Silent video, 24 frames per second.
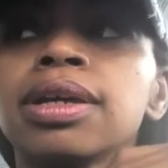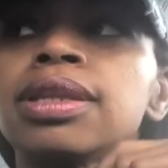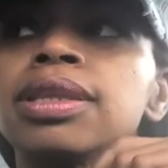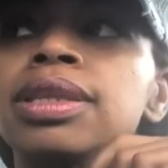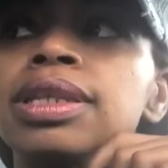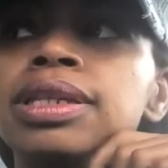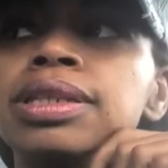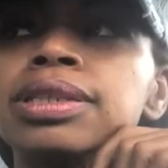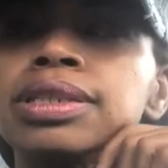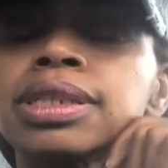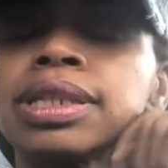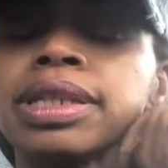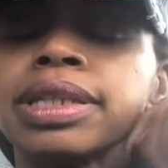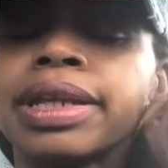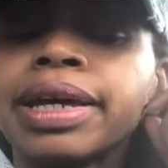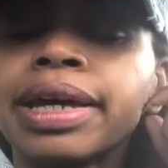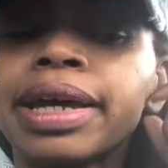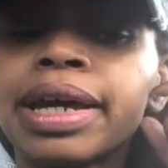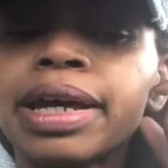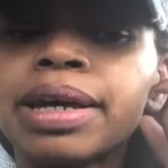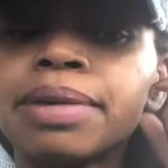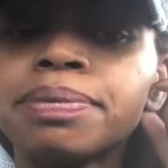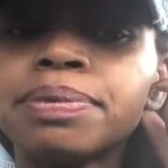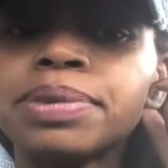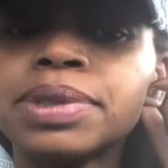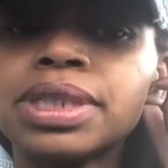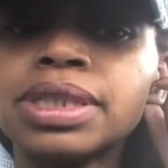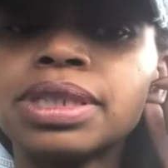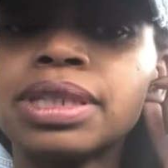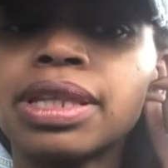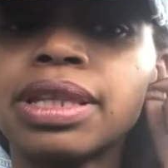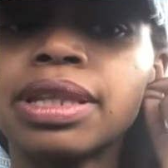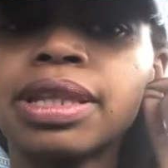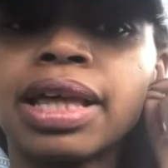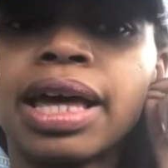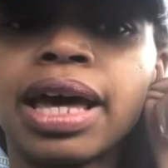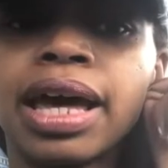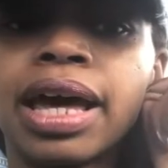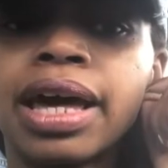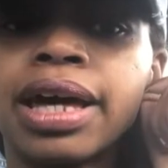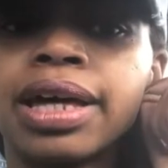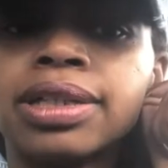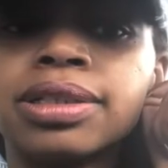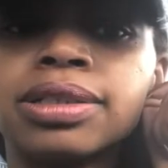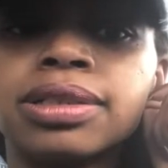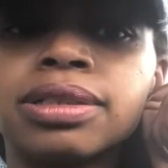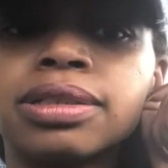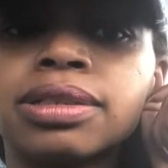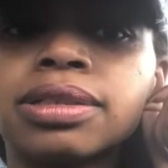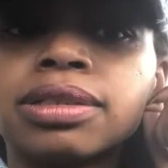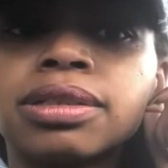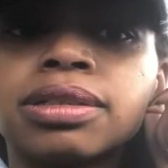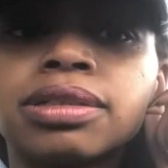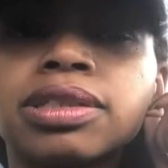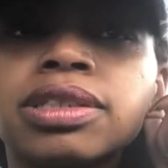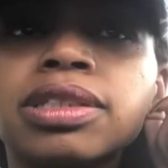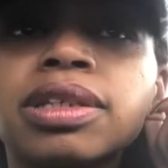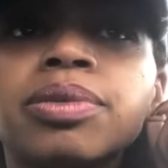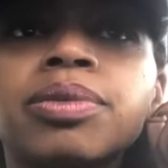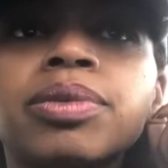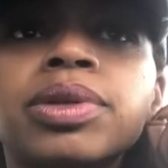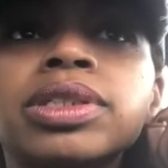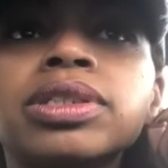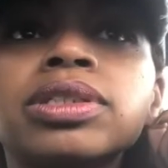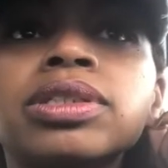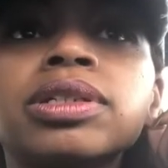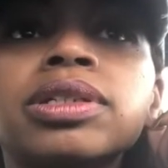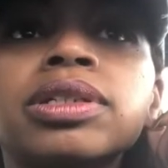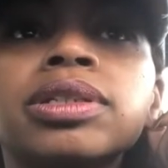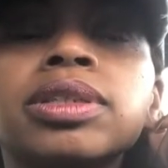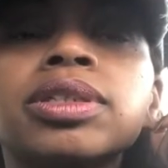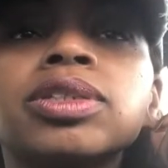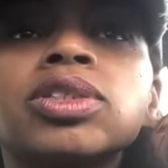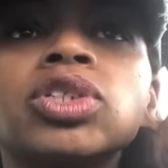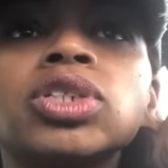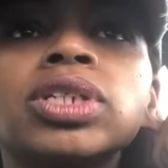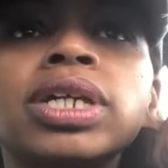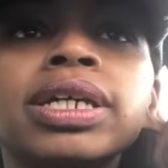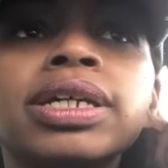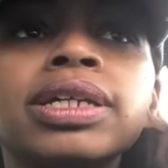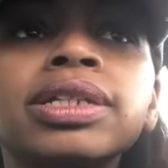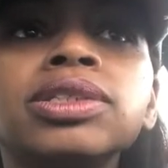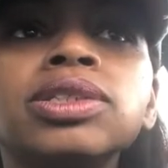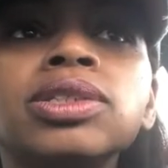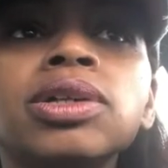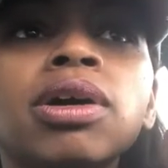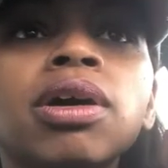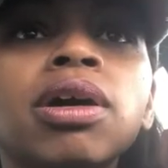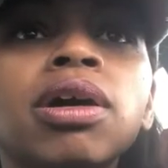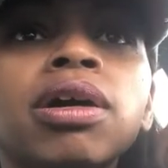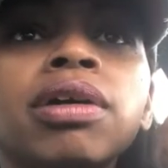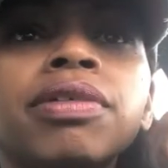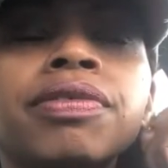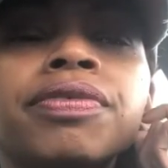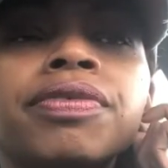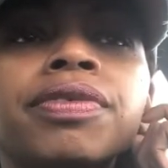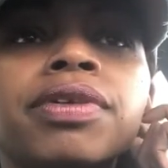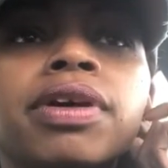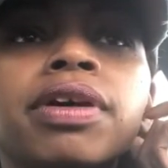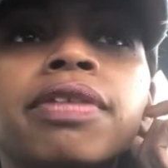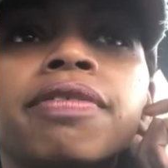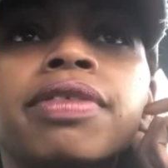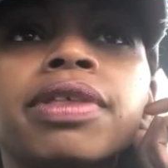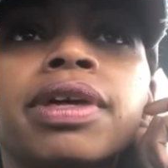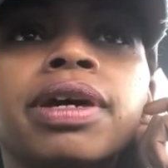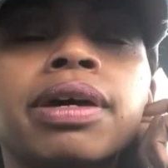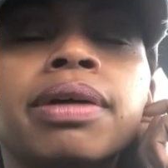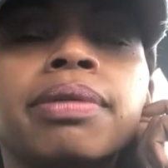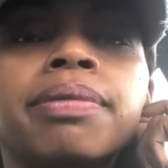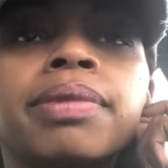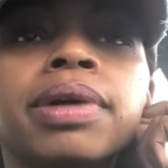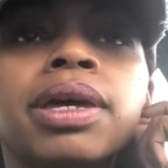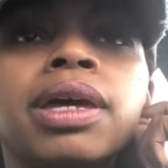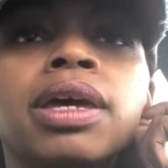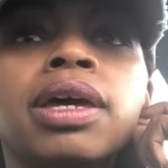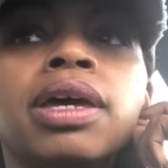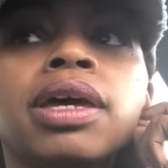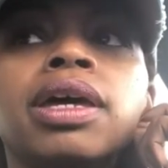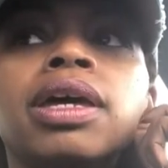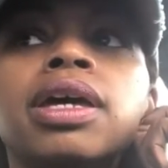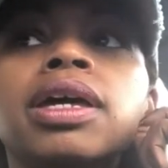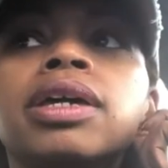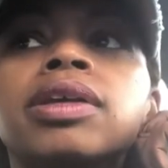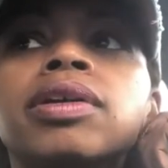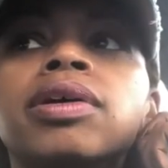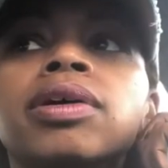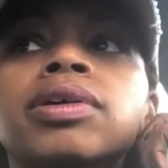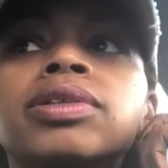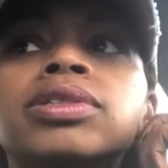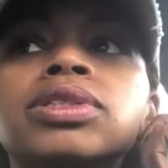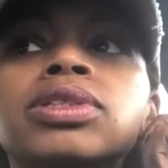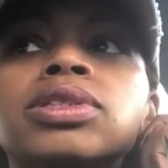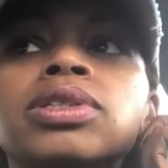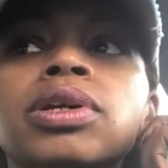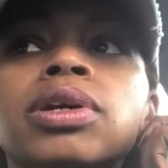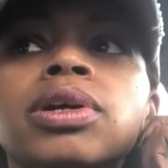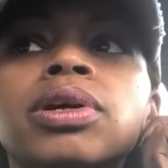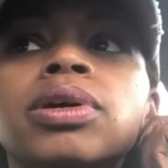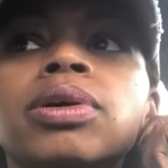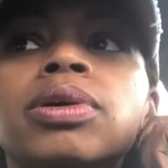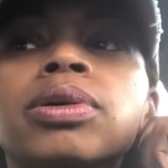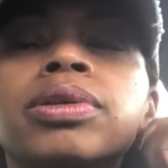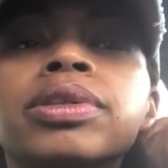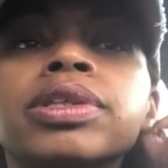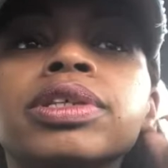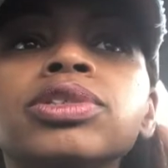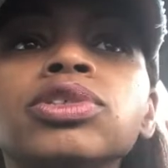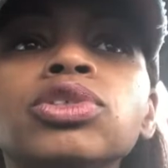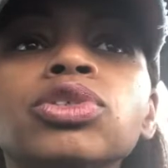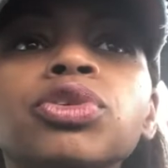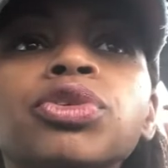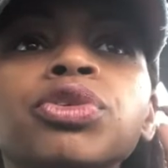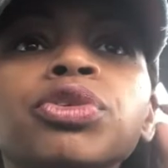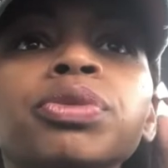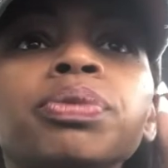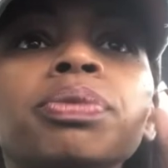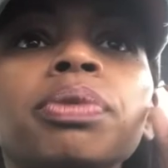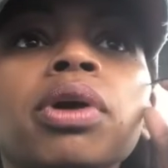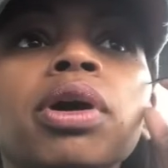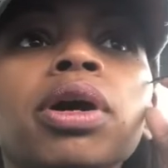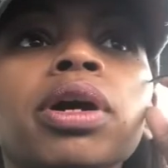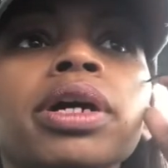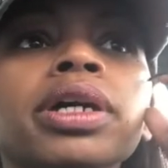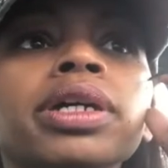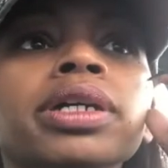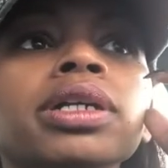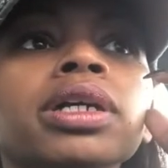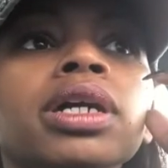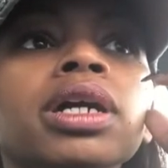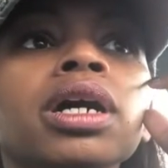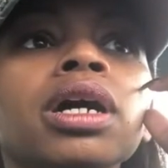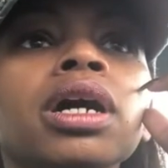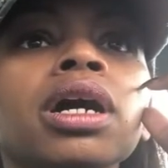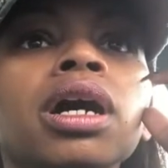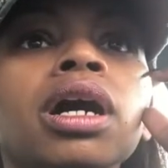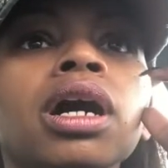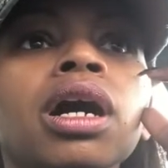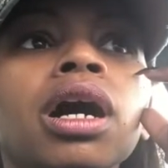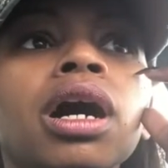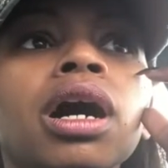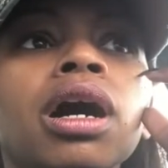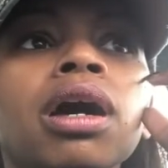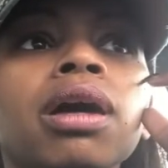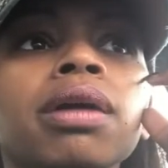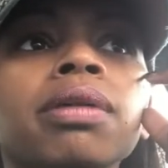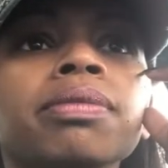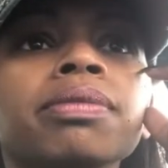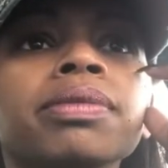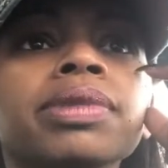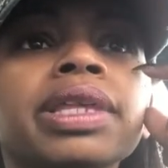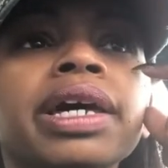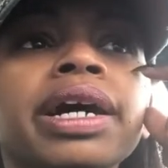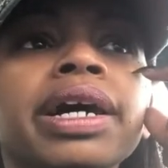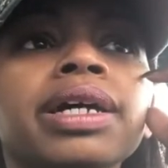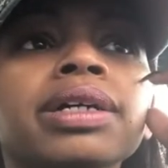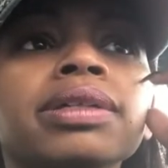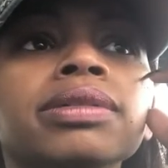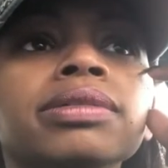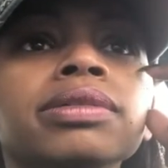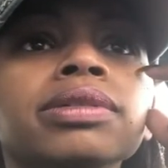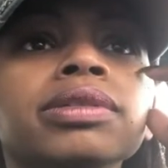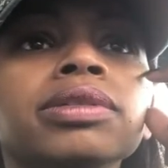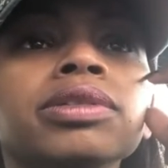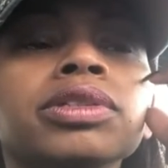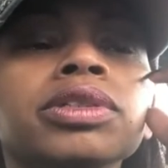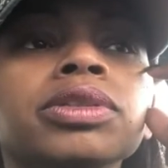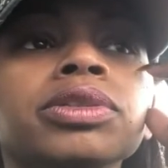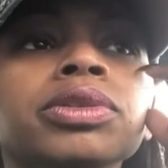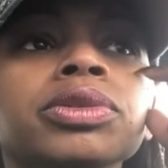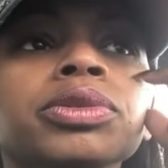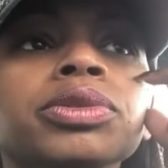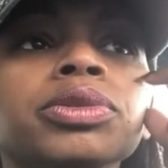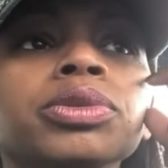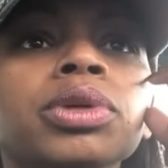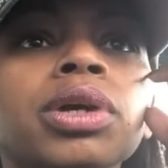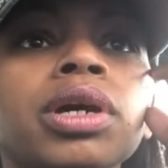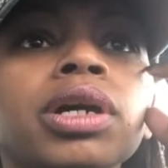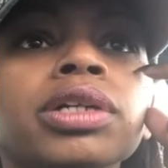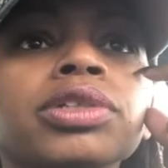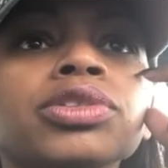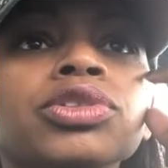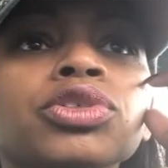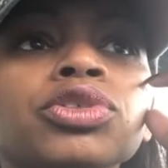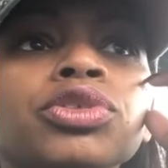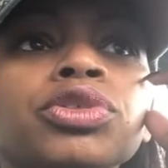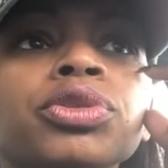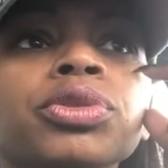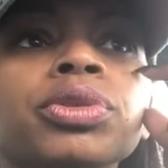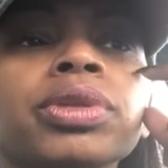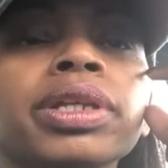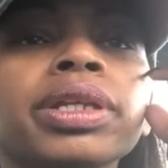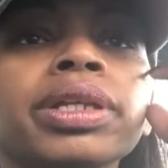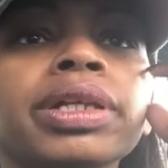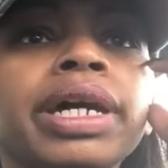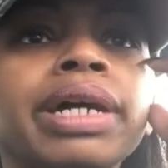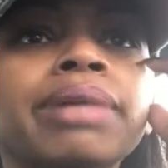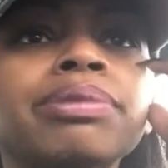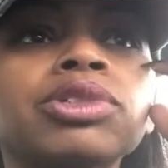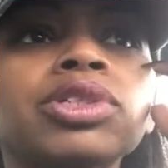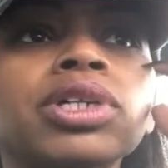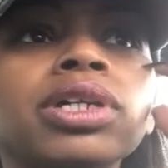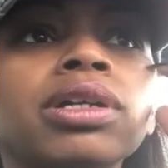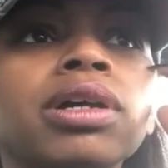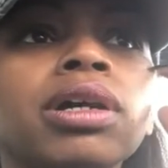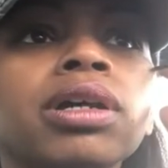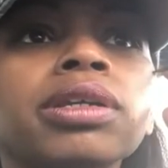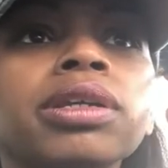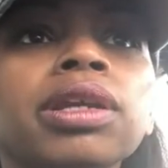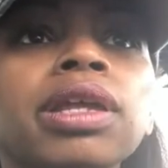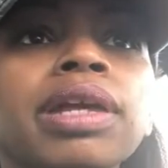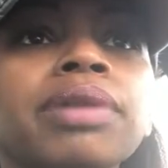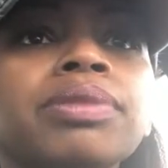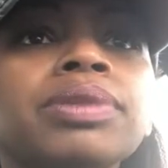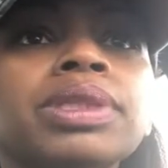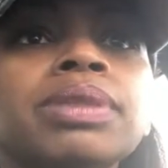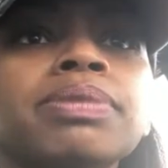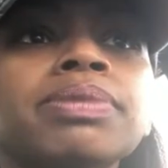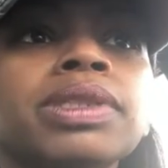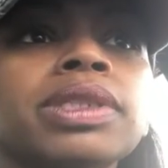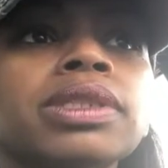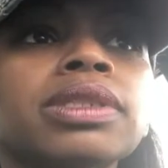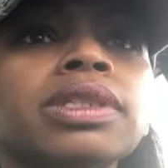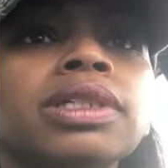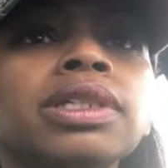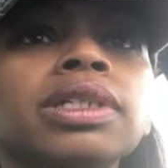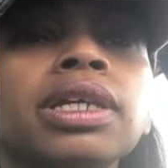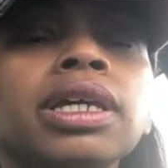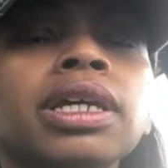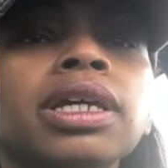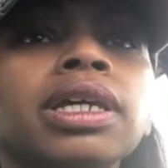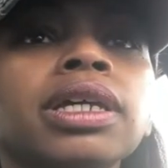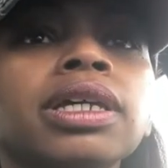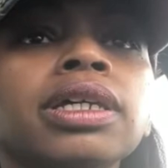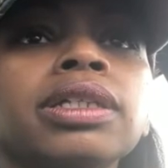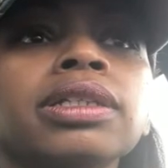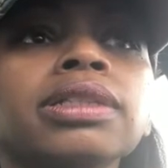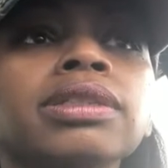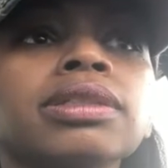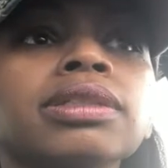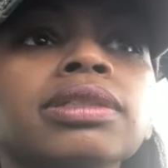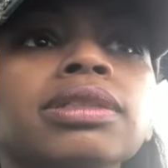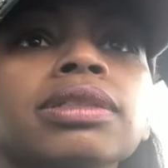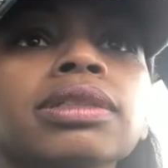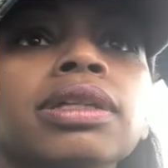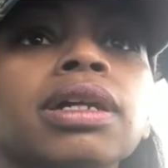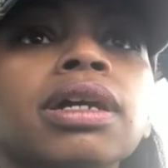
these lamps that someone took the shades off of them, and also the screw part that you screw the lampshade on. I was missing, and